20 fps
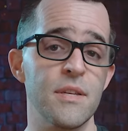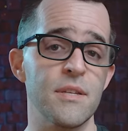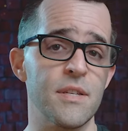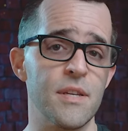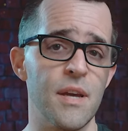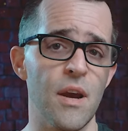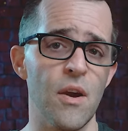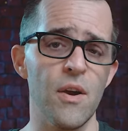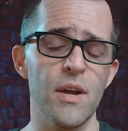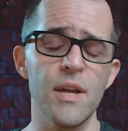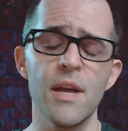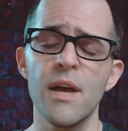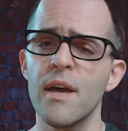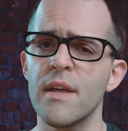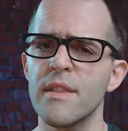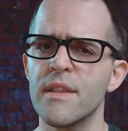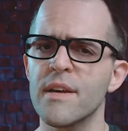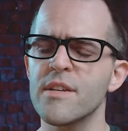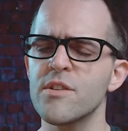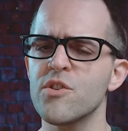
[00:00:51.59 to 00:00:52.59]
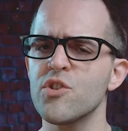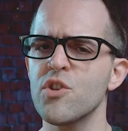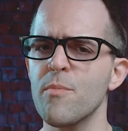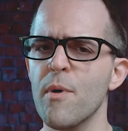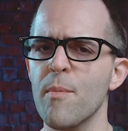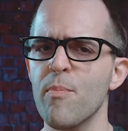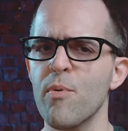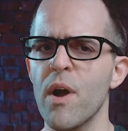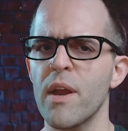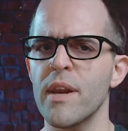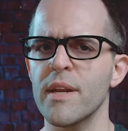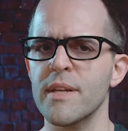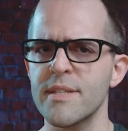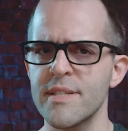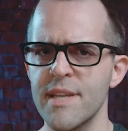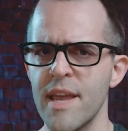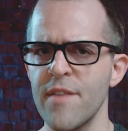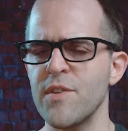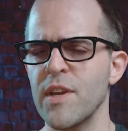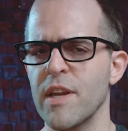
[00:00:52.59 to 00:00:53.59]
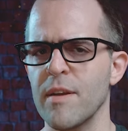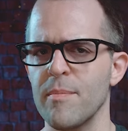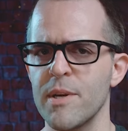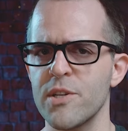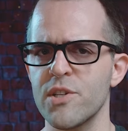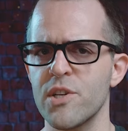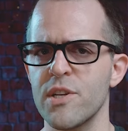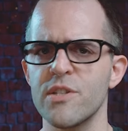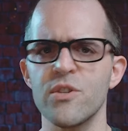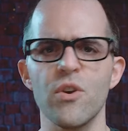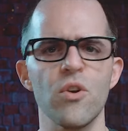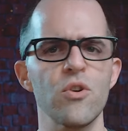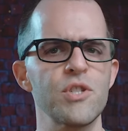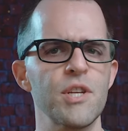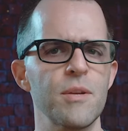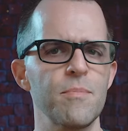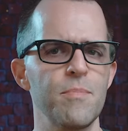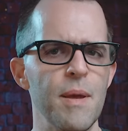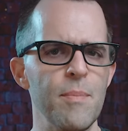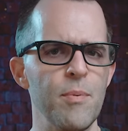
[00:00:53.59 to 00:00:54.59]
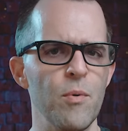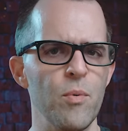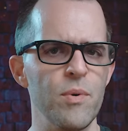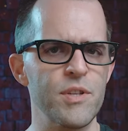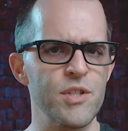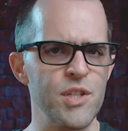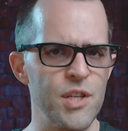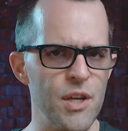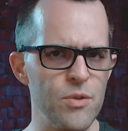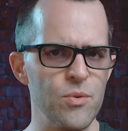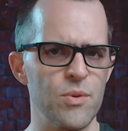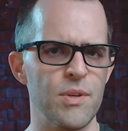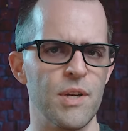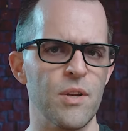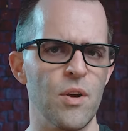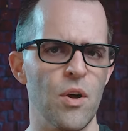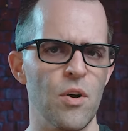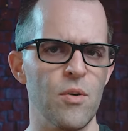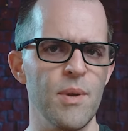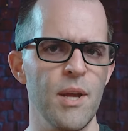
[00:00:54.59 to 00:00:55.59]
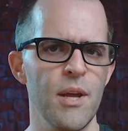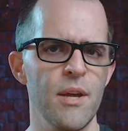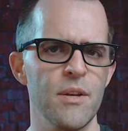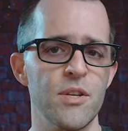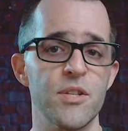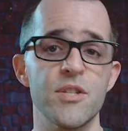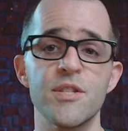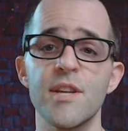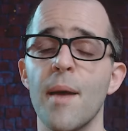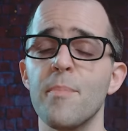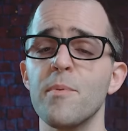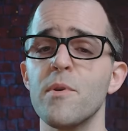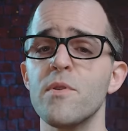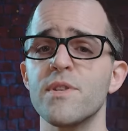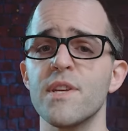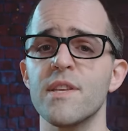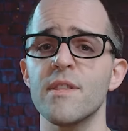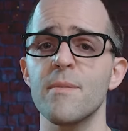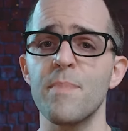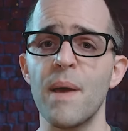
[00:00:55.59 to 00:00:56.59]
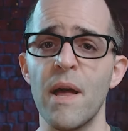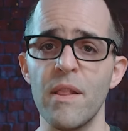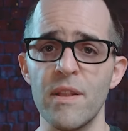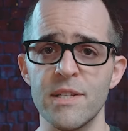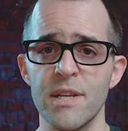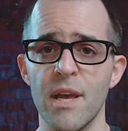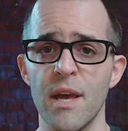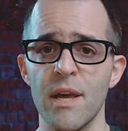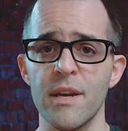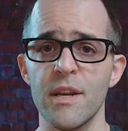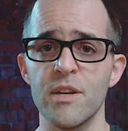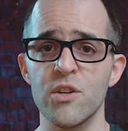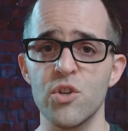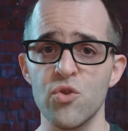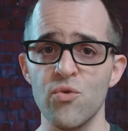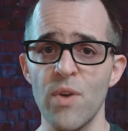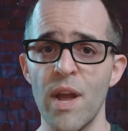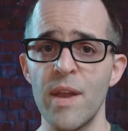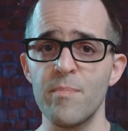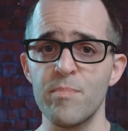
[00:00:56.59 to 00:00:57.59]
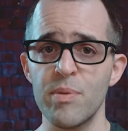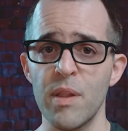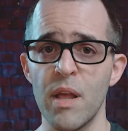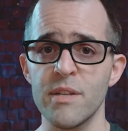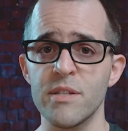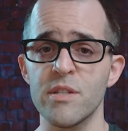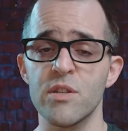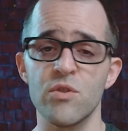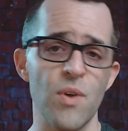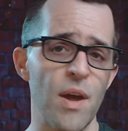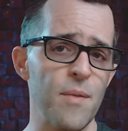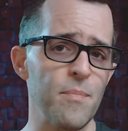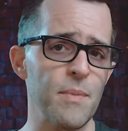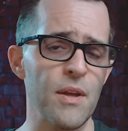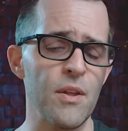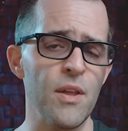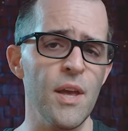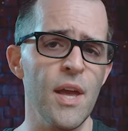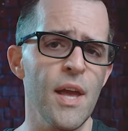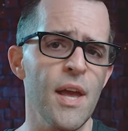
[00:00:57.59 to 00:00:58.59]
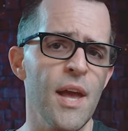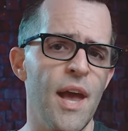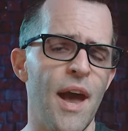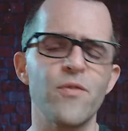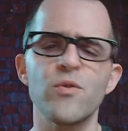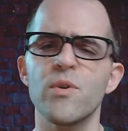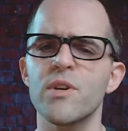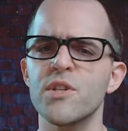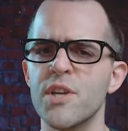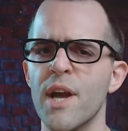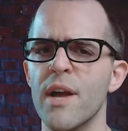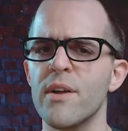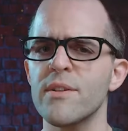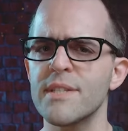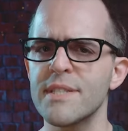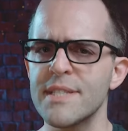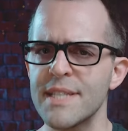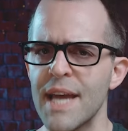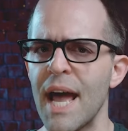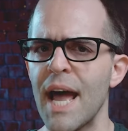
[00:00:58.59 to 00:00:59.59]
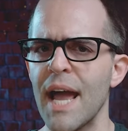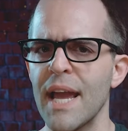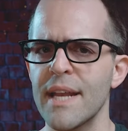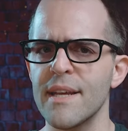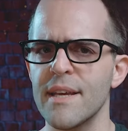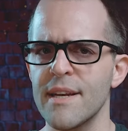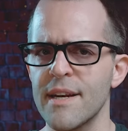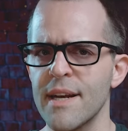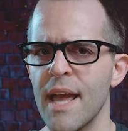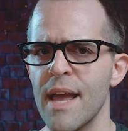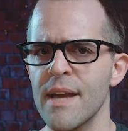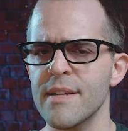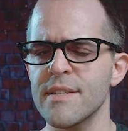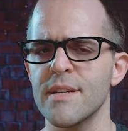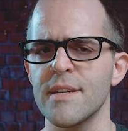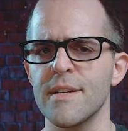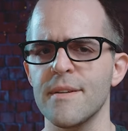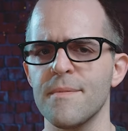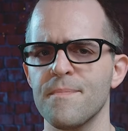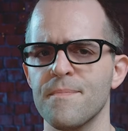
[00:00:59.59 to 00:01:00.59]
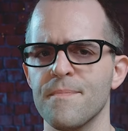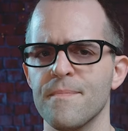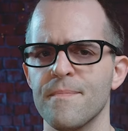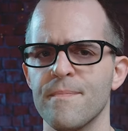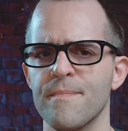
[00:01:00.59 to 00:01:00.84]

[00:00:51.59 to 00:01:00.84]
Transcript: is scary. The Consumer Product Safety Commission is urging people with children at home to stop using the Peloton Tread Plus treadmill after a child died in an accident.